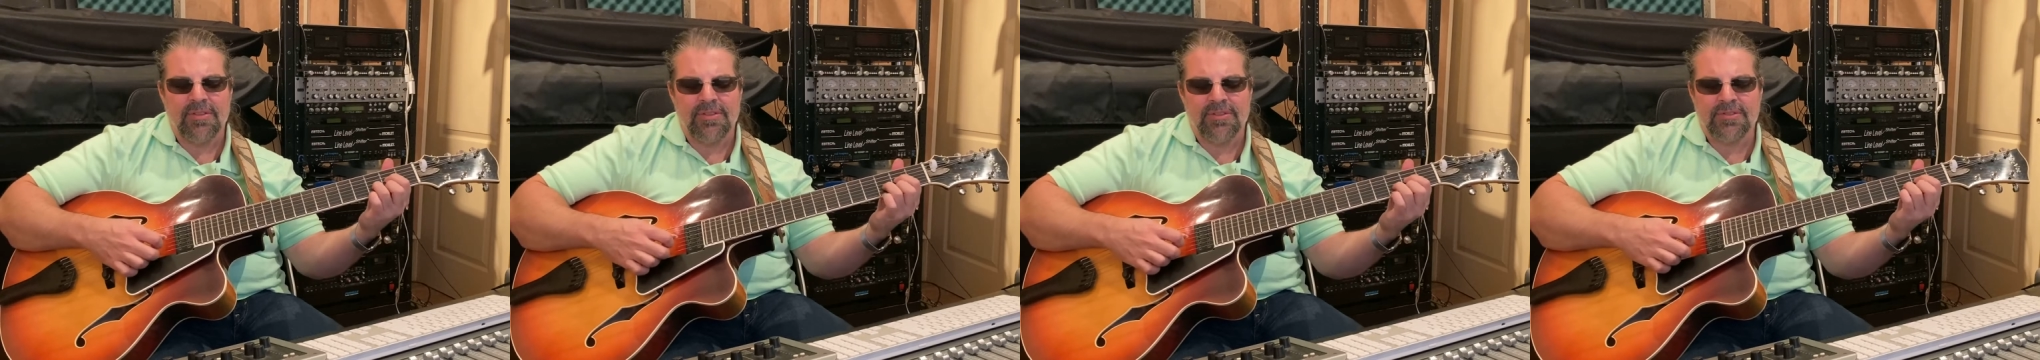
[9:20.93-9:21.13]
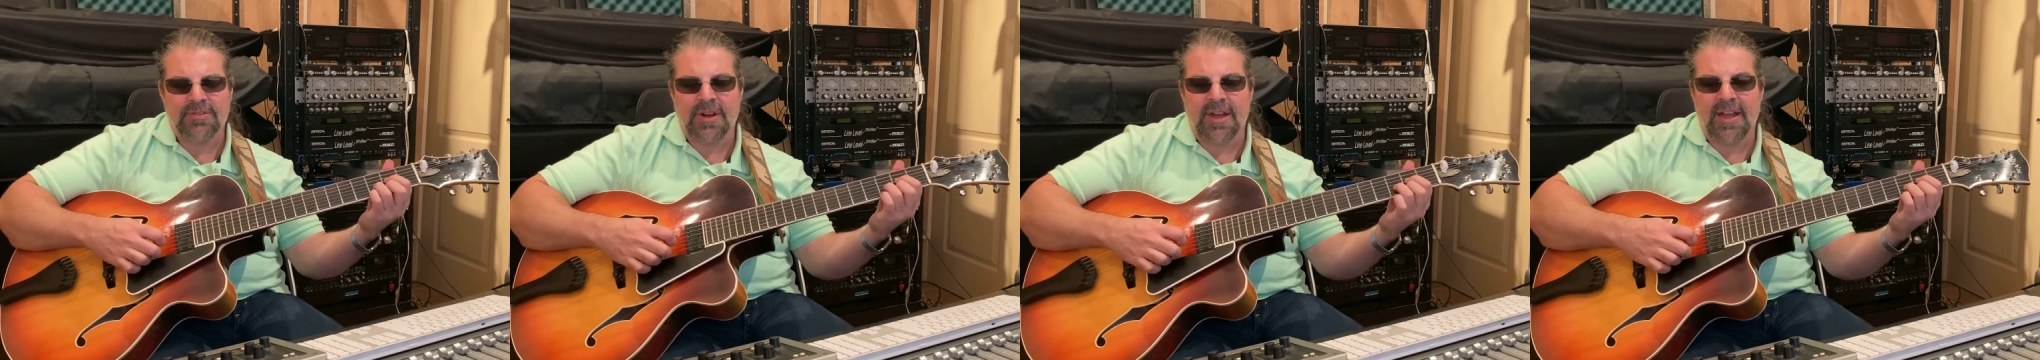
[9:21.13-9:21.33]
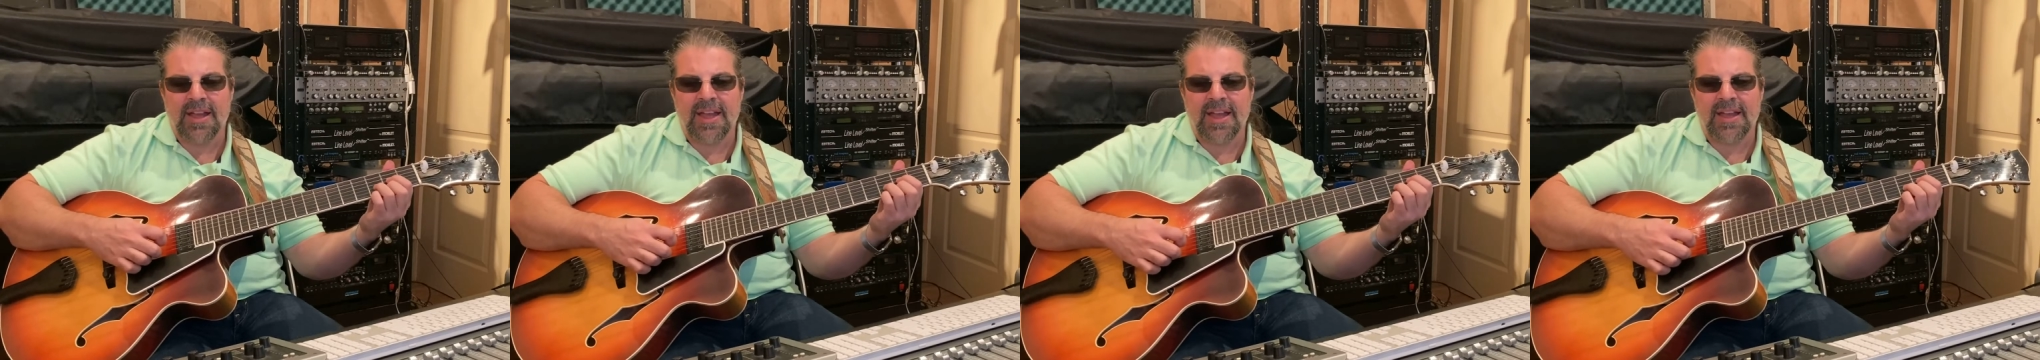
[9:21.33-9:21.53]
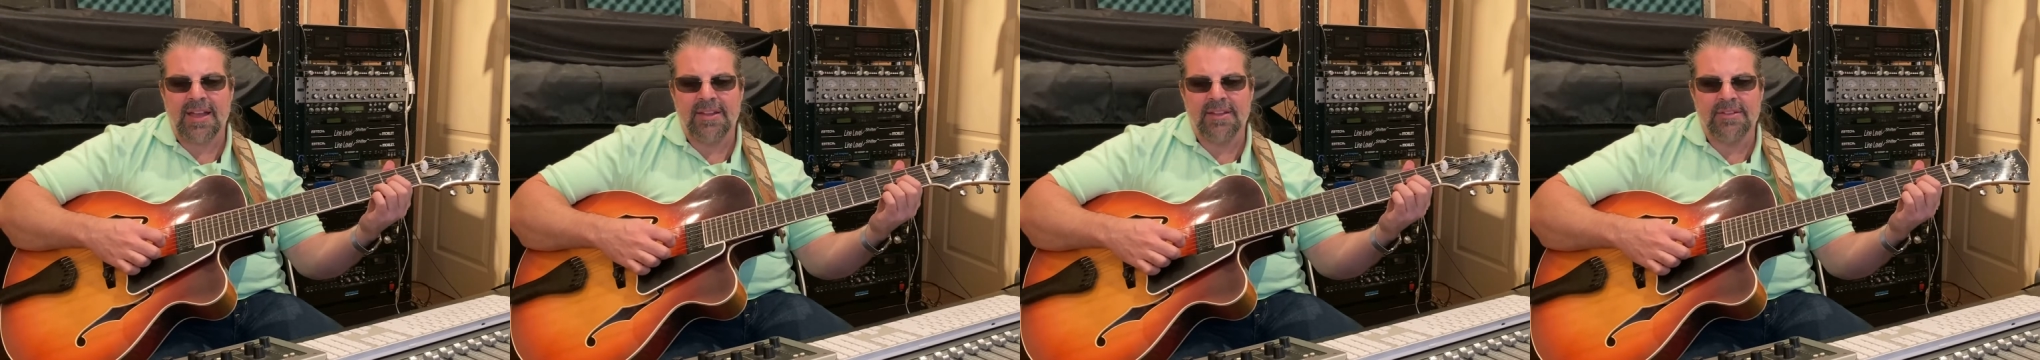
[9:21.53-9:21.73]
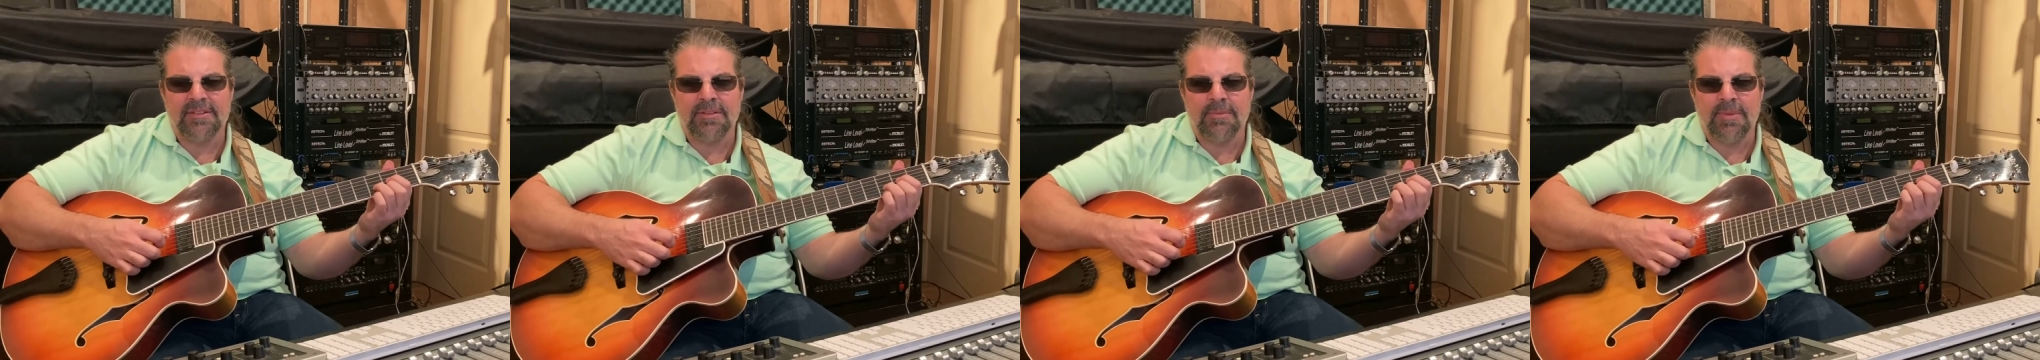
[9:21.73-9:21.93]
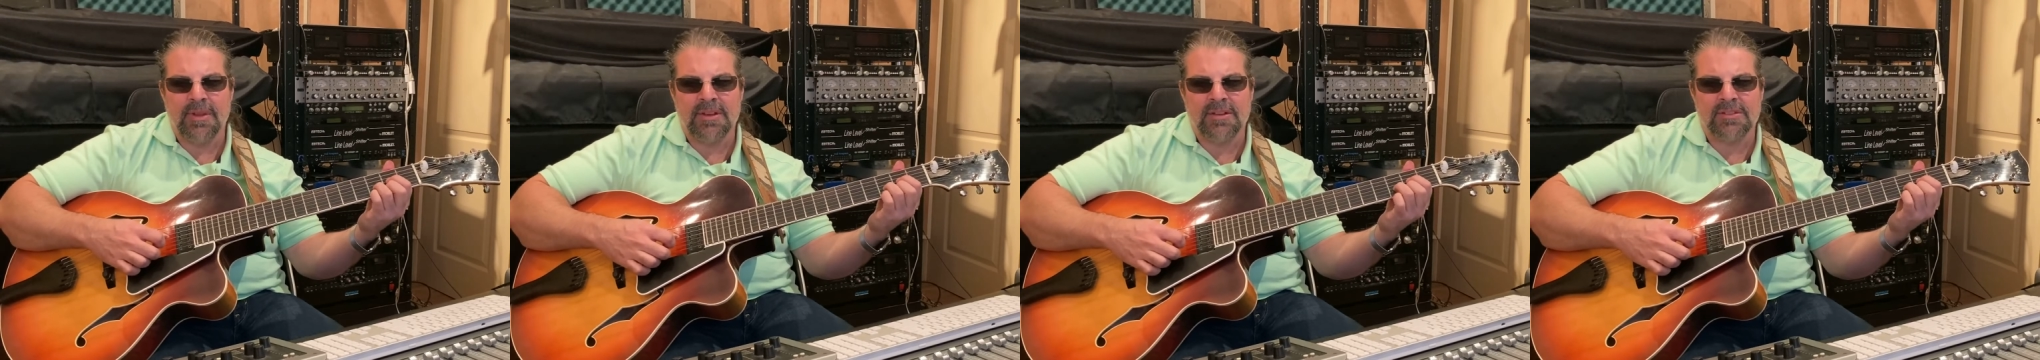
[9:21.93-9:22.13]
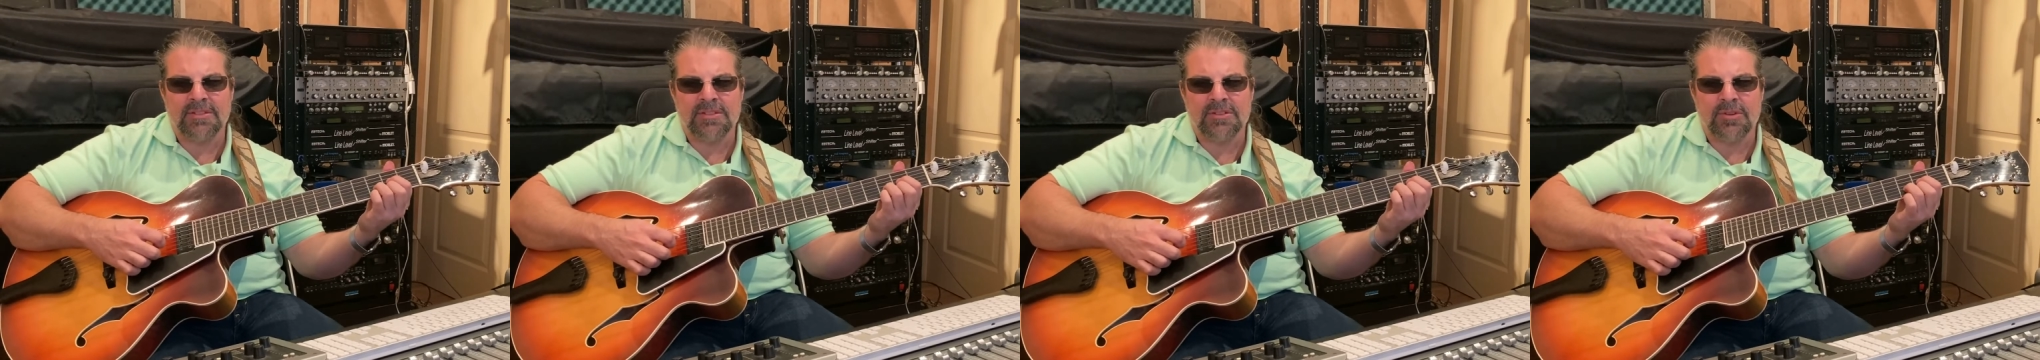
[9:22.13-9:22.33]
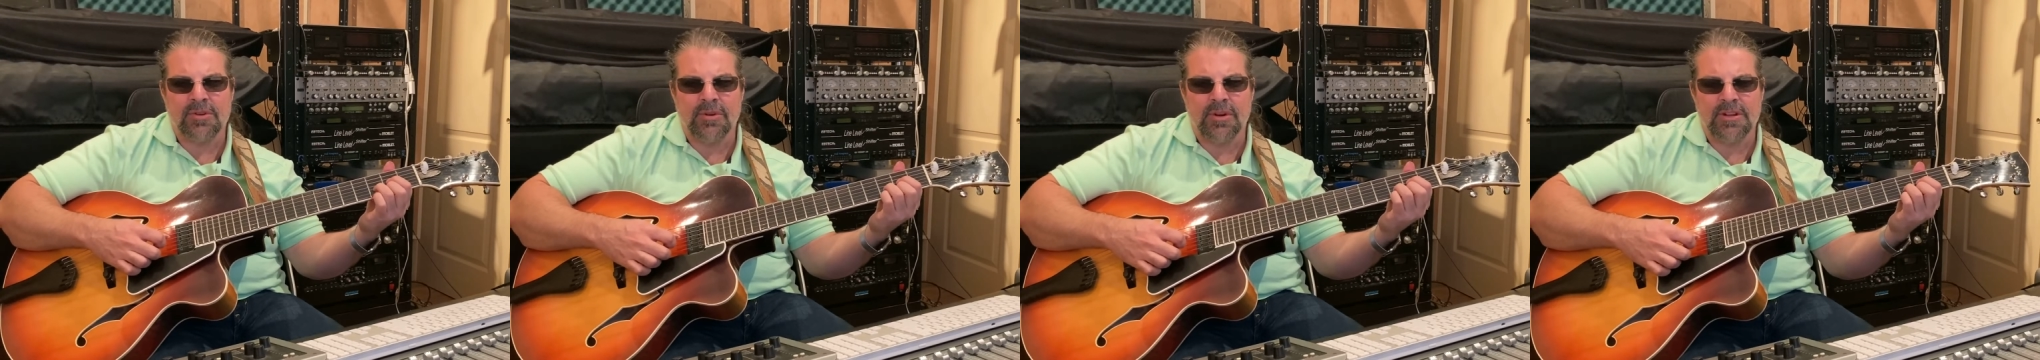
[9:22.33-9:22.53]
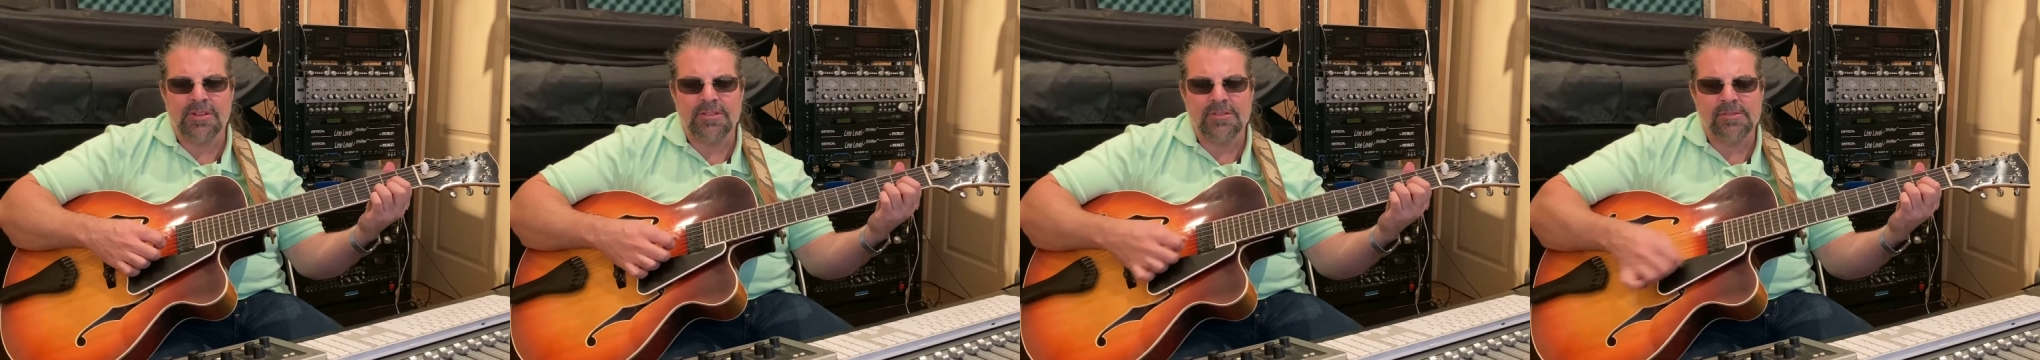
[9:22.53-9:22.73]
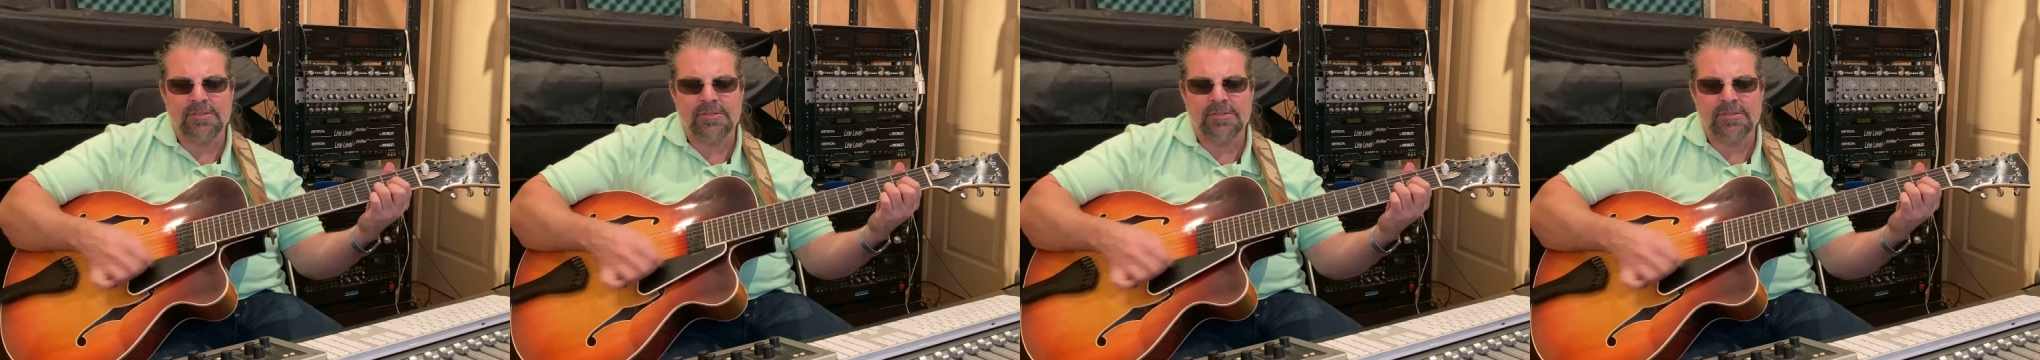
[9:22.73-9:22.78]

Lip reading: triad, diminished chords.